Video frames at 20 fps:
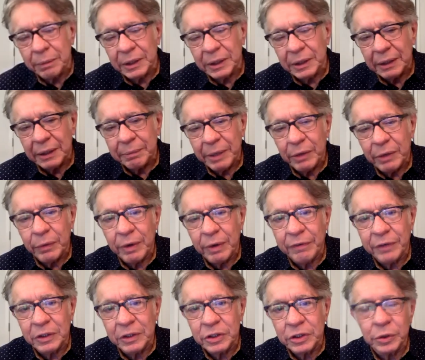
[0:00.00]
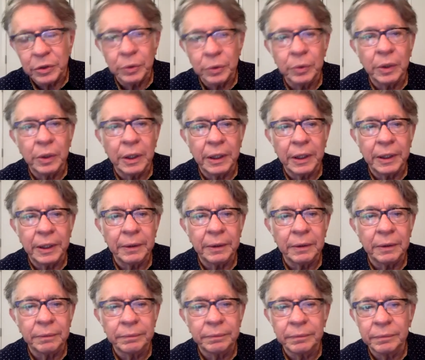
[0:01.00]
that made reference to uh,
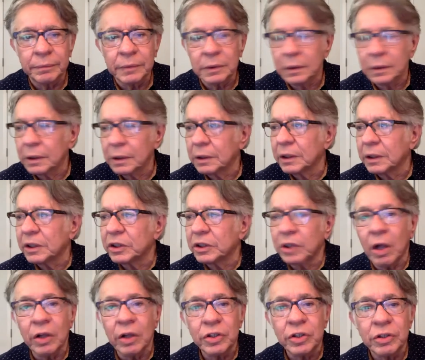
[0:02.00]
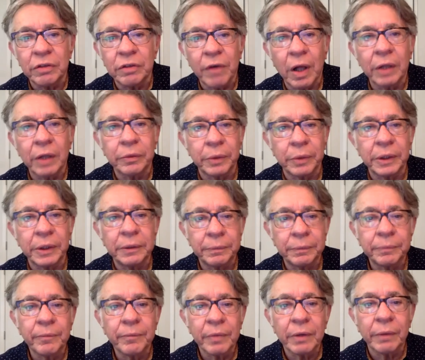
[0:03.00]
the nostalgia of Hollywood,
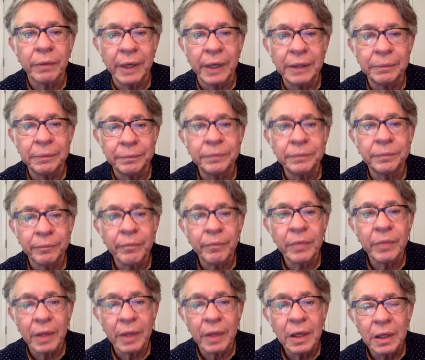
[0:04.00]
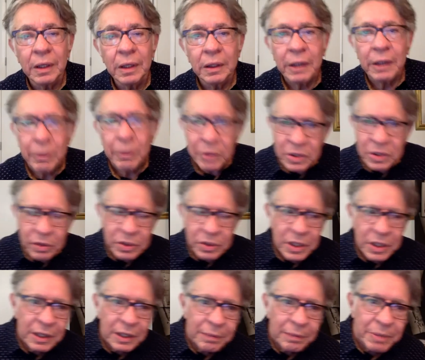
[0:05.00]
right? Yeah. Can we still see
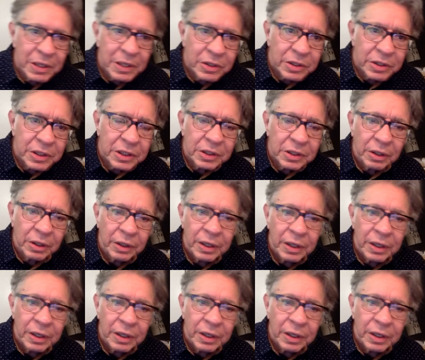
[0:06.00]
the image? Is it still there?